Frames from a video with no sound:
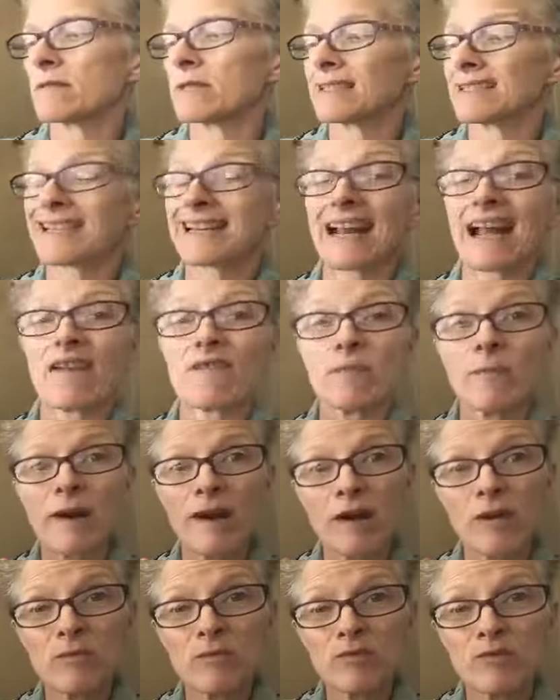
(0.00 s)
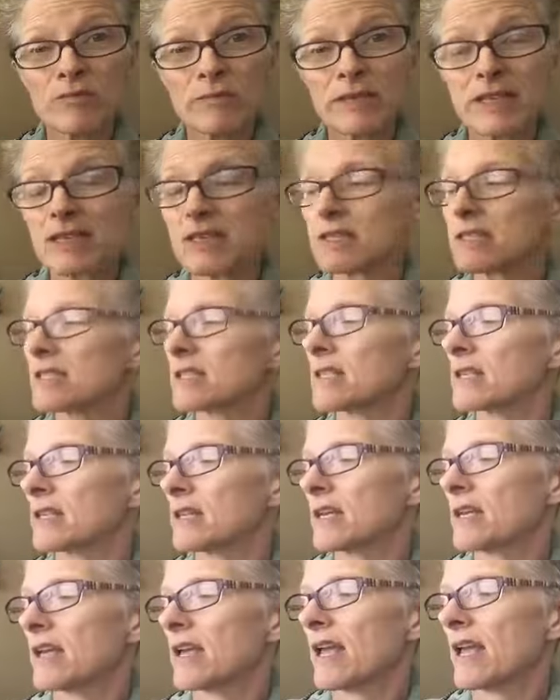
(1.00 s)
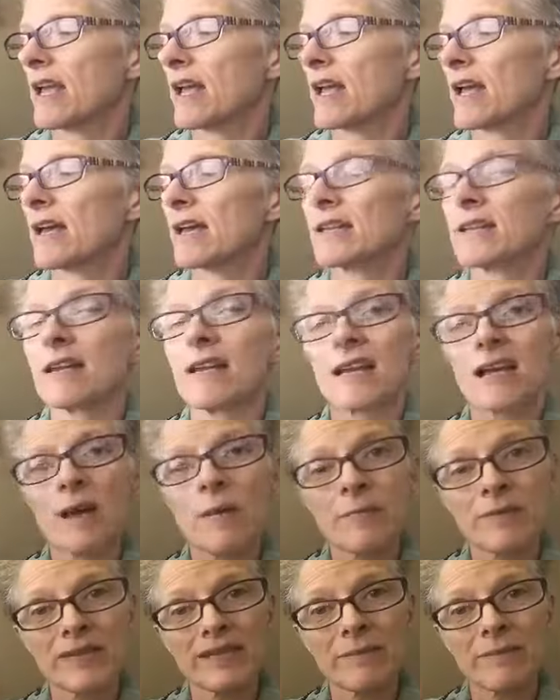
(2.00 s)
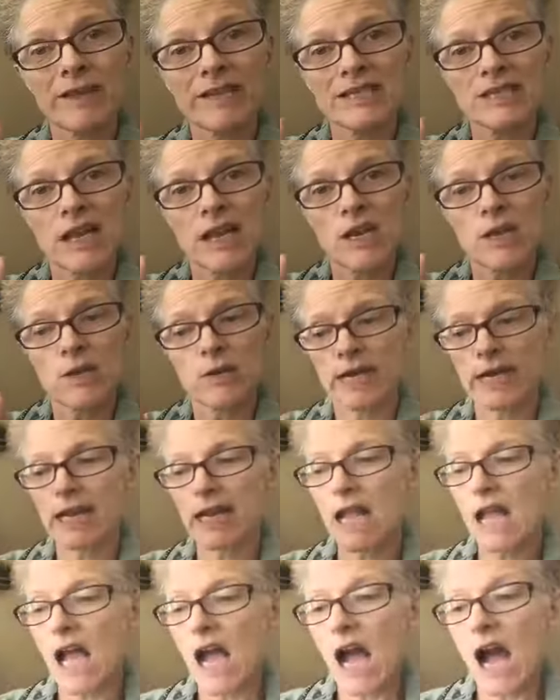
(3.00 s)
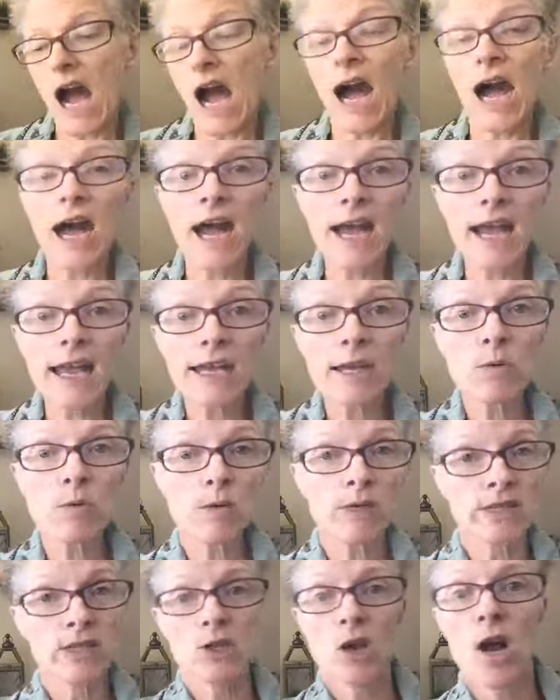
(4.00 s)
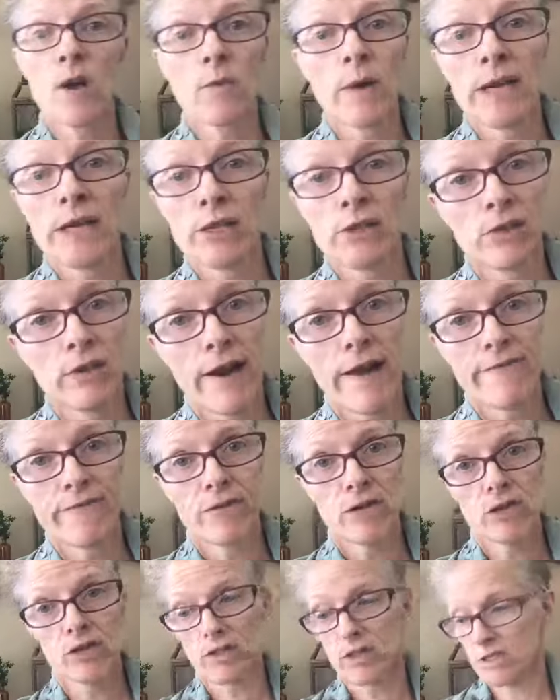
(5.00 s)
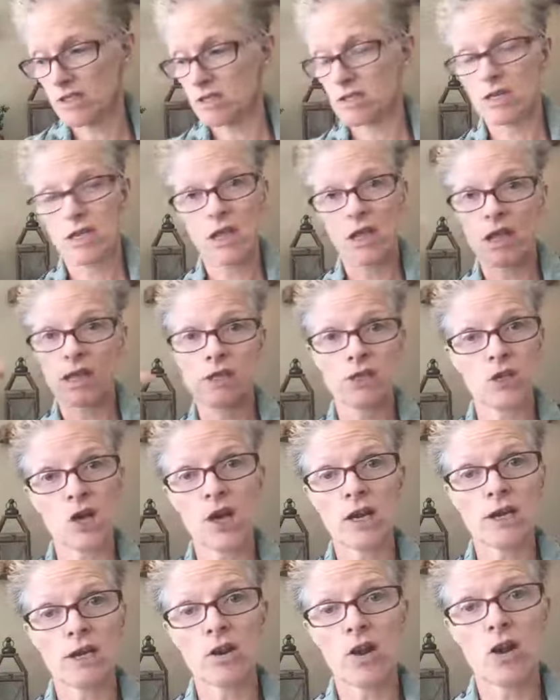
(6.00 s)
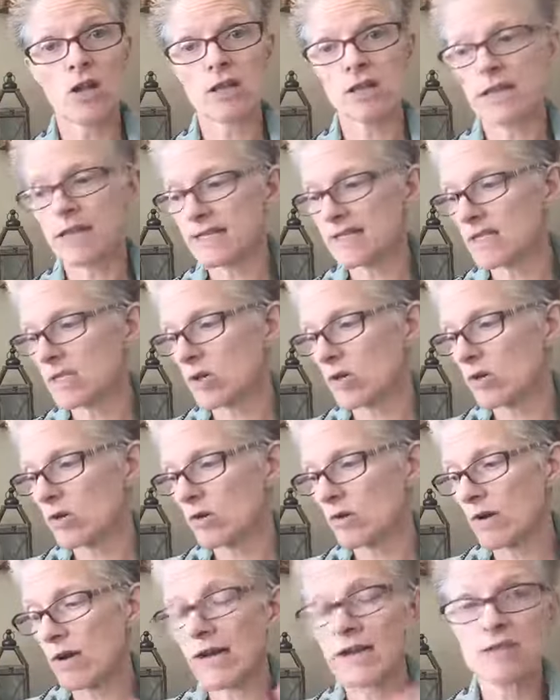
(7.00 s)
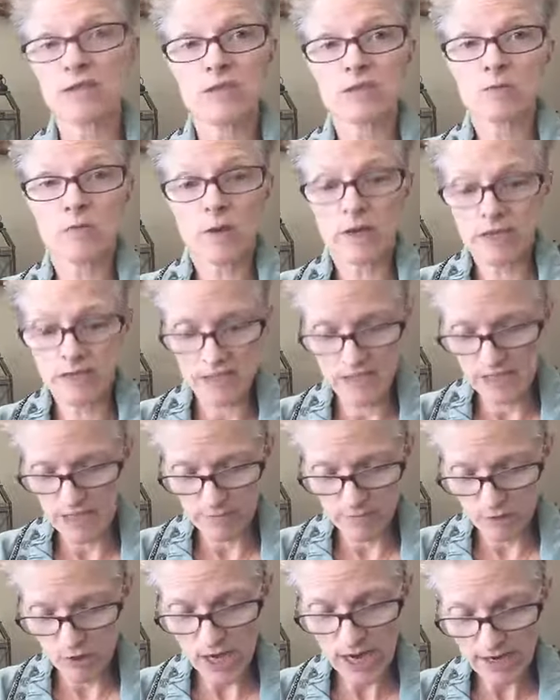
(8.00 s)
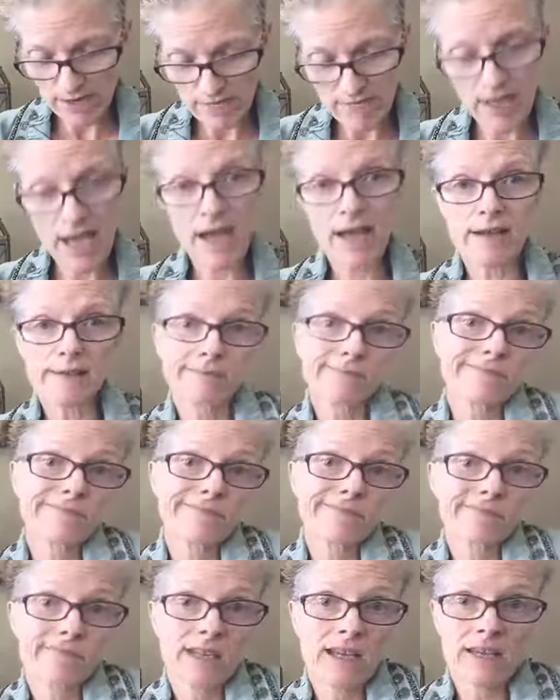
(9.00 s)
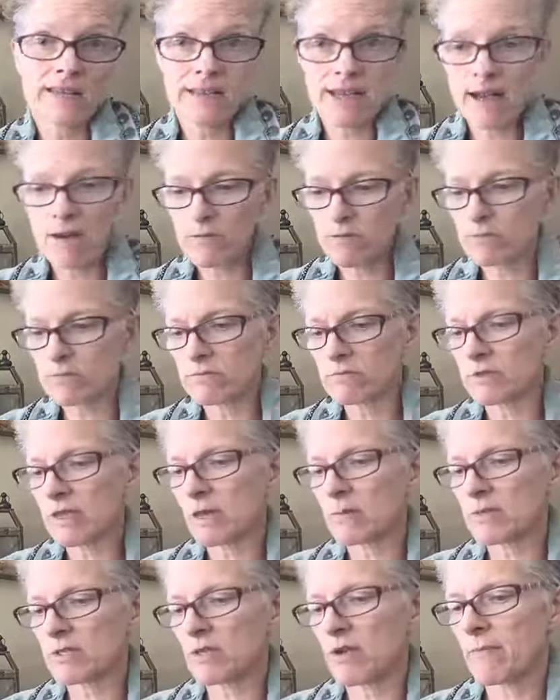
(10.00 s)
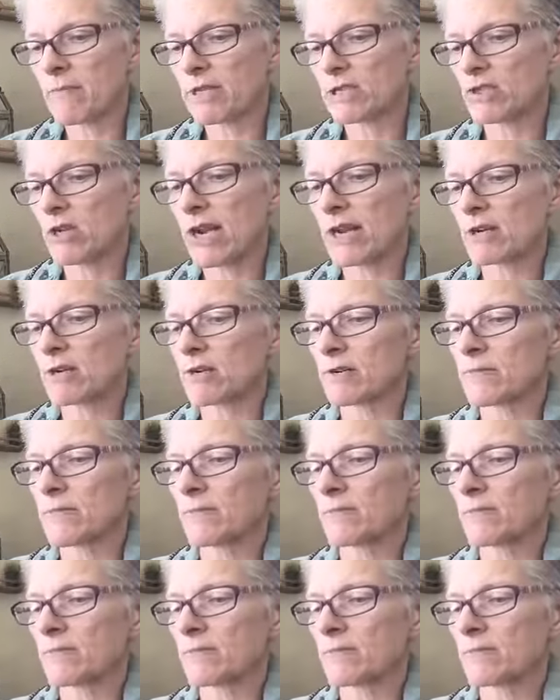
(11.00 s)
have a bowel movement? And complete my diary. I was not regular at first, not at all. And so I just wanted to keep track of that, and that was on my tracker.